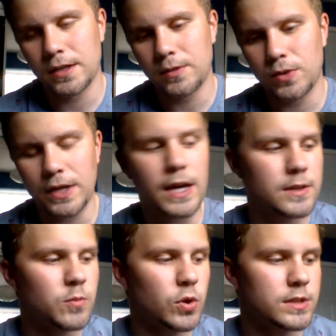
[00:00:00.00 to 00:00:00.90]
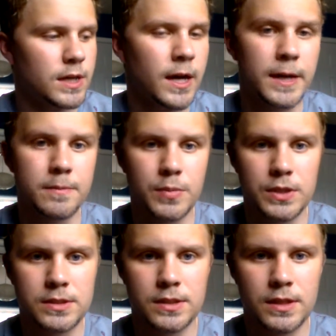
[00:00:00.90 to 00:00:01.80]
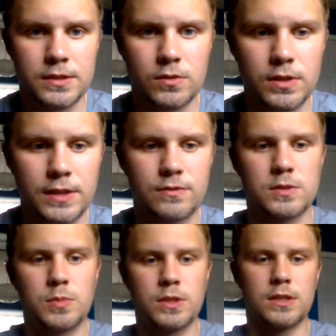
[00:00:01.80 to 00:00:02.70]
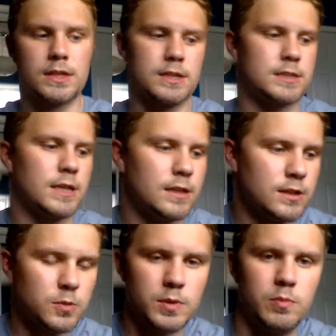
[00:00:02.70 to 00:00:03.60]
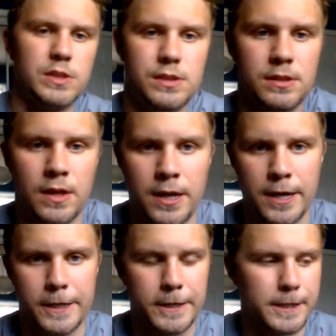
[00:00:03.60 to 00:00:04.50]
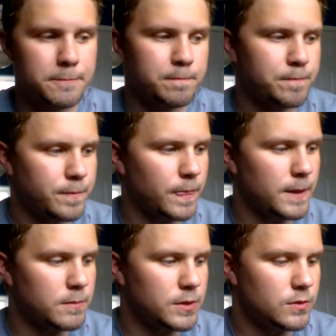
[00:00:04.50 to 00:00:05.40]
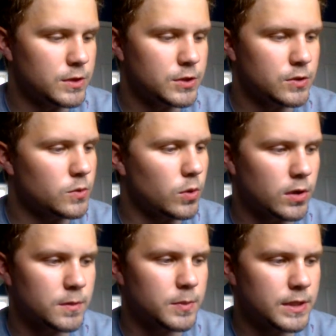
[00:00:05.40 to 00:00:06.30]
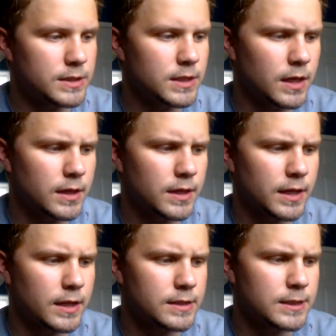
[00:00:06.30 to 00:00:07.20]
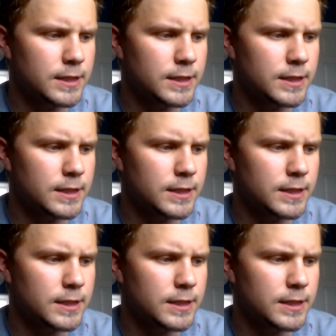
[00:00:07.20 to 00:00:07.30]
when I had more time. But so life has been, like I said, a little bit busy. But there is still work being done, and